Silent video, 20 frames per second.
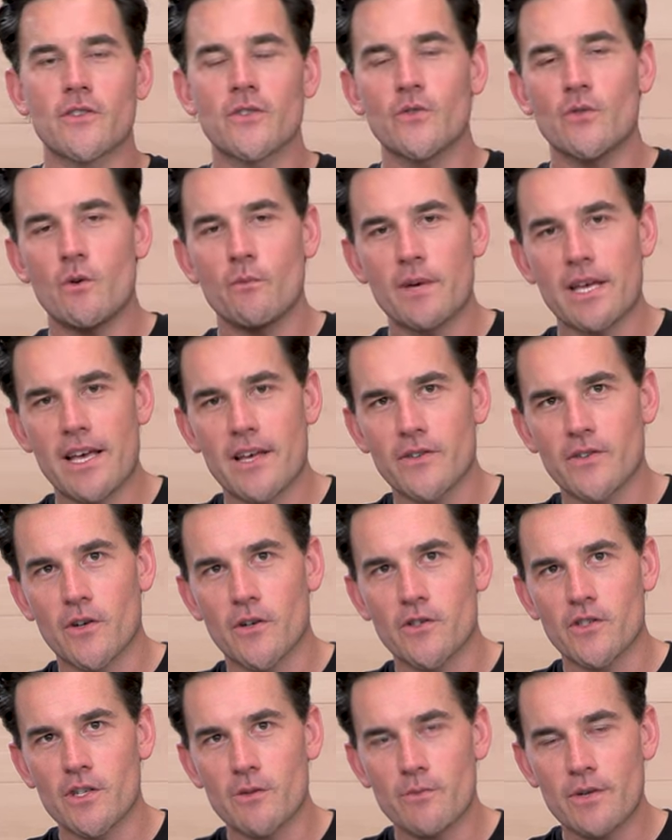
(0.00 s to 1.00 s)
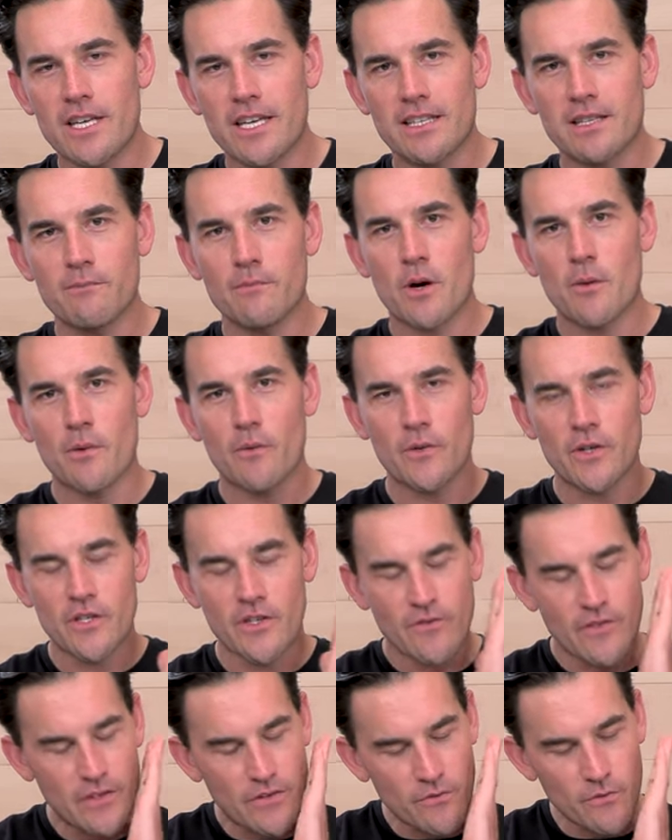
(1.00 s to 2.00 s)
the Suomy SRGP at the moment,
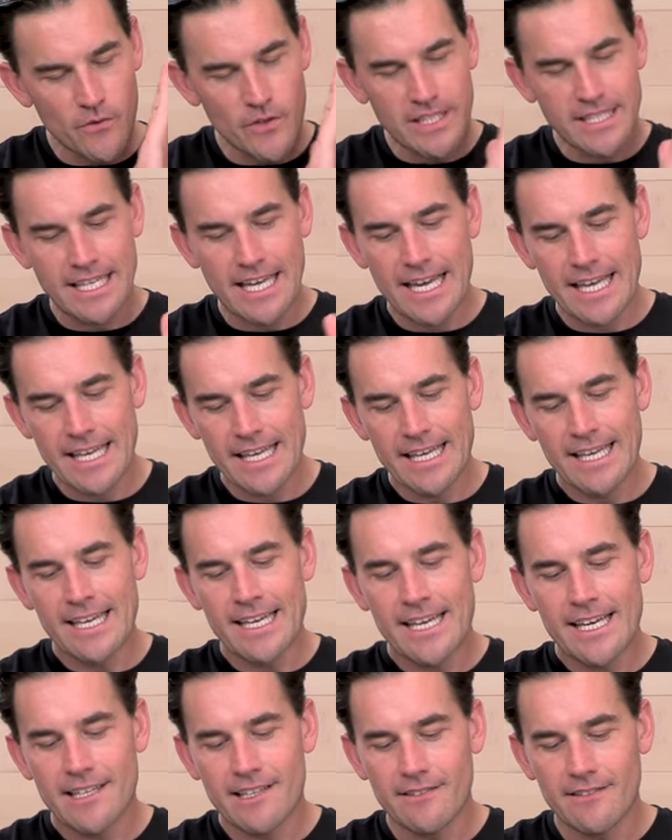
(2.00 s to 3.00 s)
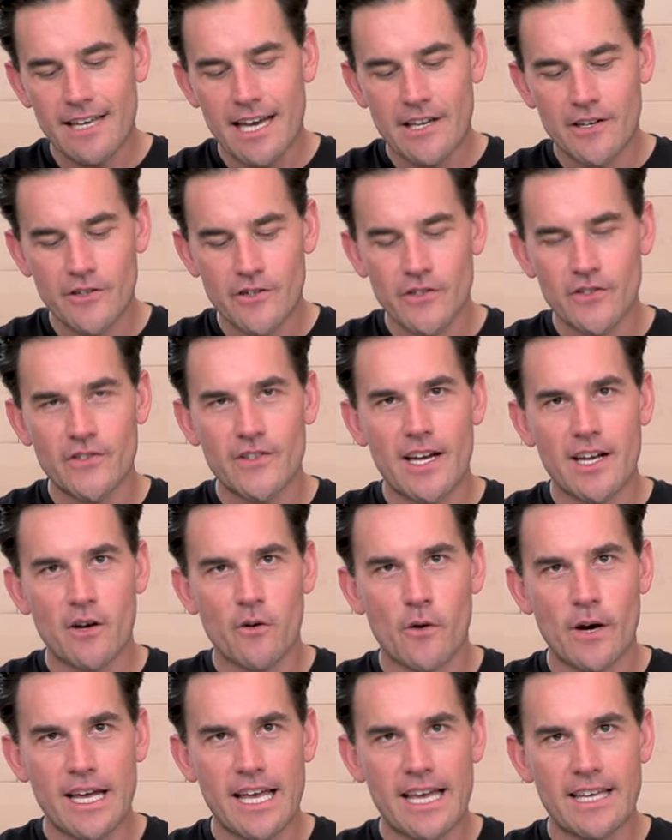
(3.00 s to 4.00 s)
which fits really tight, and the liner's just not
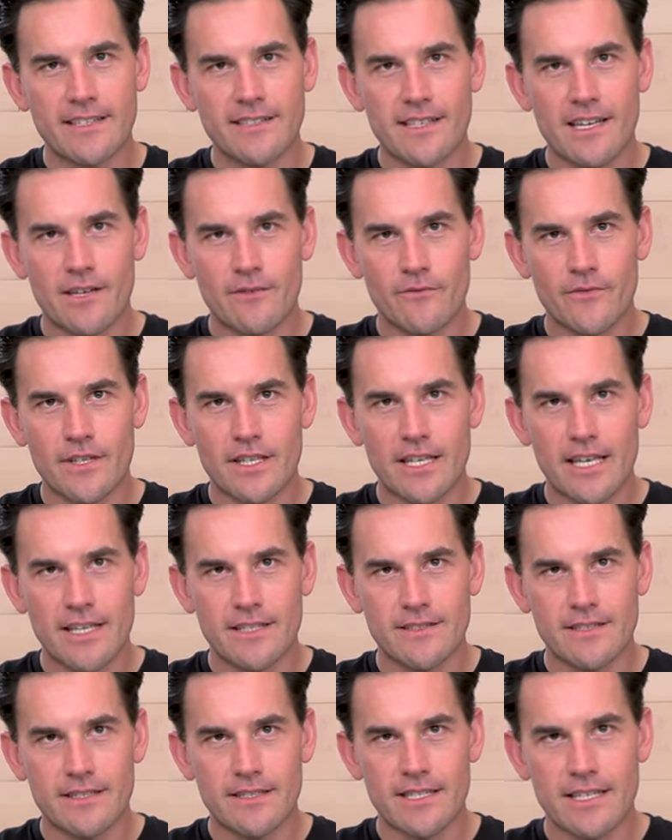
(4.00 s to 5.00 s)
quite as comfy as the